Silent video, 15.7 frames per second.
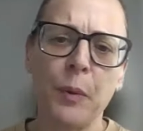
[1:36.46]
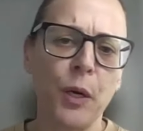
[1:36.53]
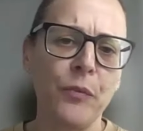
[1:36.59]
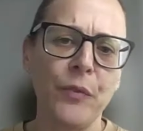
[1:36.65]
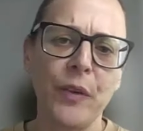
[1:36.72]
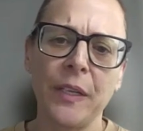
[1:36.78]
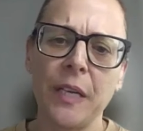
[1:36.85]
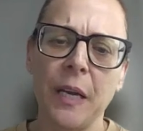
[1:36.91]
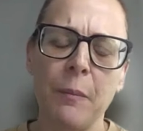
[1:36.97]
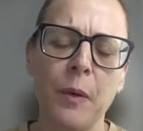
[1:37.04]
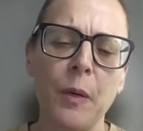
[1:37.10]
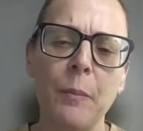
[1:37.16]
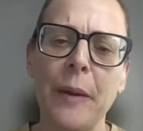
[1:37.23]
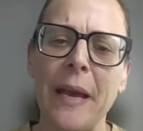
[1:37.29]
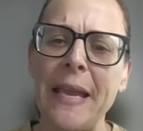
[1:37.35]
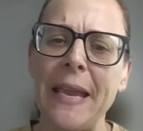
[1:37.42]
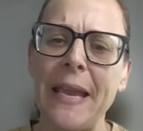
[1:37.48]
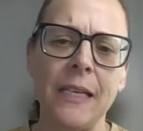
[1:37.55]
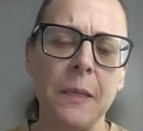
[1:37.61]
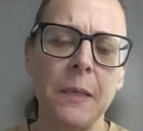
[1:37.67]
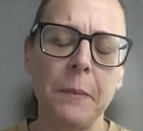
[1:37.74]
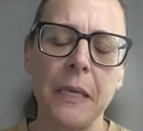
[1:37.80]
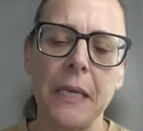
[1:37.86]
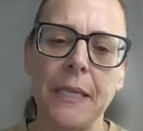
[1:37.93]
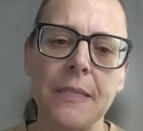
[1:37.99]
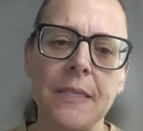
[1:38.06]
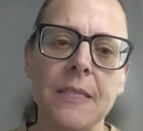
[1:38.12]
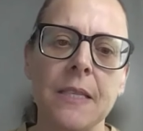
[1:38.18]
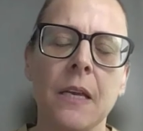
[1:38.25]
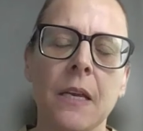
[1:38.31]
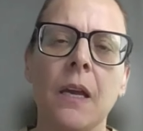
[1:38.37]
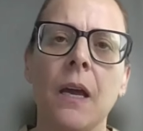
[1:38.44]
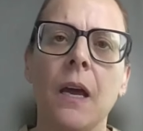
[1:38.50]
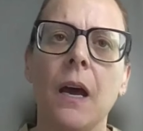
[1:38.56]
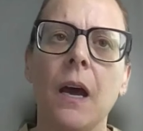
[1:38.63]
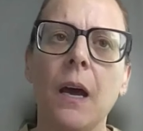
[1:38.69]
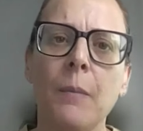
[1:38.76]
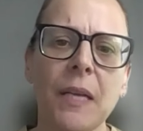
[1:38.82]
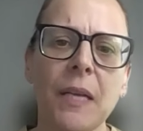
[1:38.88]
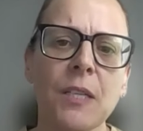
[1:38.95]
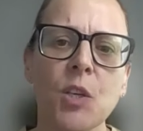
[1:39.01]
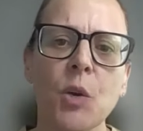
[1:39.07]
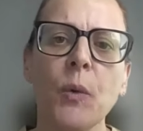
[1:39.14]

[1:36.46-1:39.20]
a perfect number by any means. Vassell says the